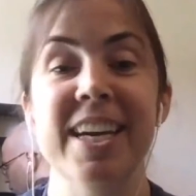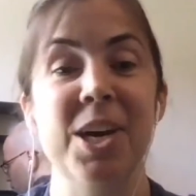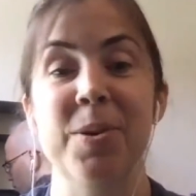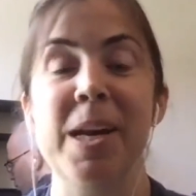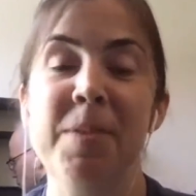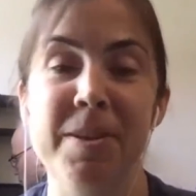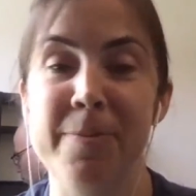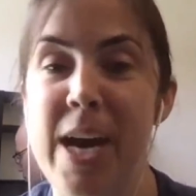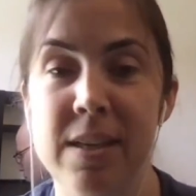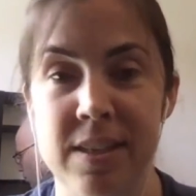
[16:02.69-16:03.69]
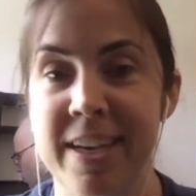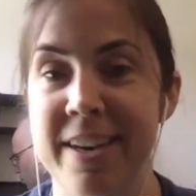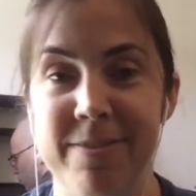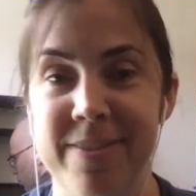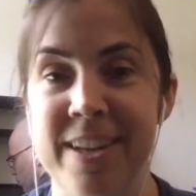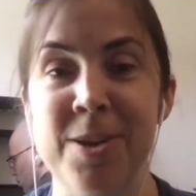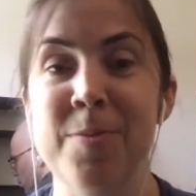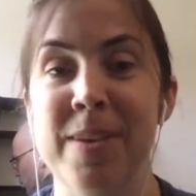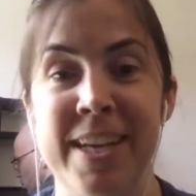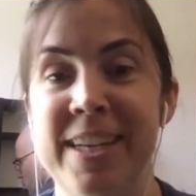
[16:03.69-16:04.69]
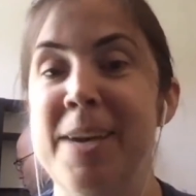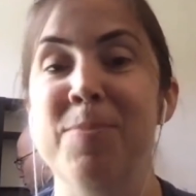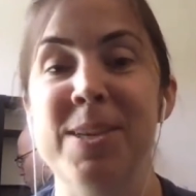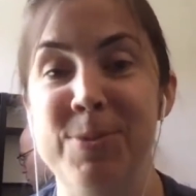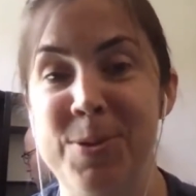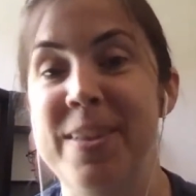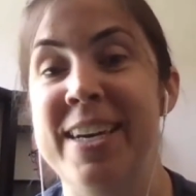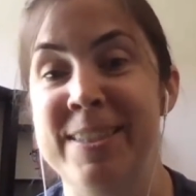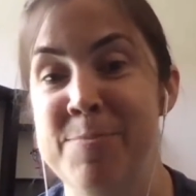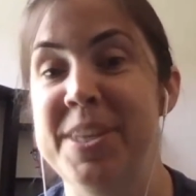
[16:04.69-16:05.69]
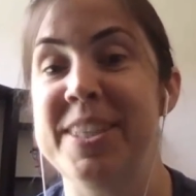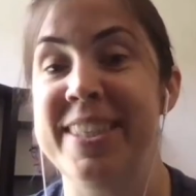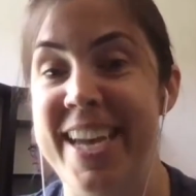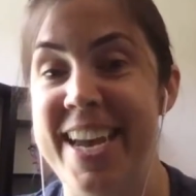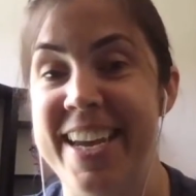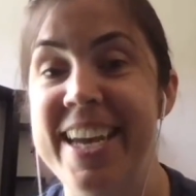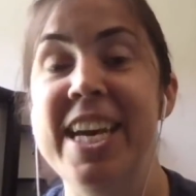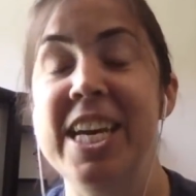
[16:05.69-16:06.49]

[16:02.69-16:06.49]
go on with your bad self and upload 2,000 books a day.